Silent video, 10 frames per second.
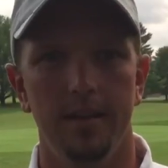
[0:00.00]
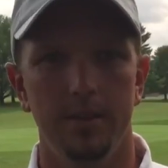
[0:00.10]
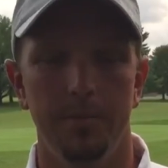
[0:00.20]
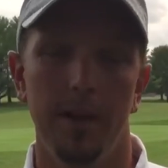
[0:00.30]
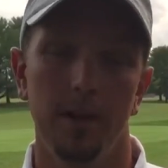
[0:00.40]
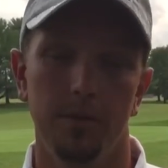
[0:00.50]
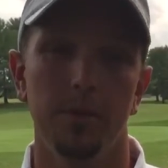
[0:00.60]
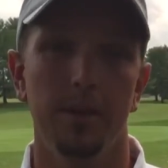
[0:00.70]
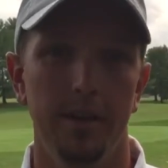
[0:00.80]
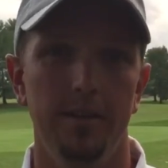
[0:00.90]
She made it
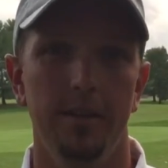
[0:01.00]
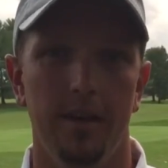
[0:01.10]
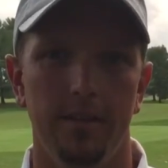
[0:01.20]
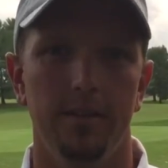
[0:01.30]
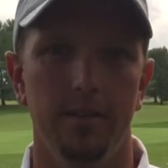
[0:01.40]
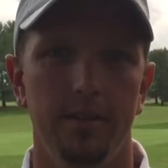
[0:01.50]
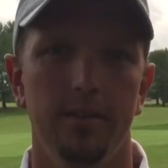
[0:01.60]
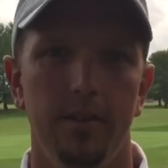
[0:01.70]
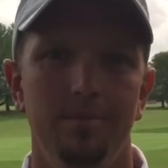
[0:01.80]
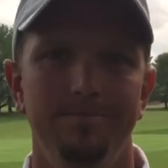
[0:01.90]
look really easy, honestly.
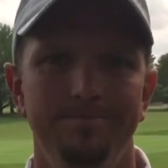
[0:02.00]
So.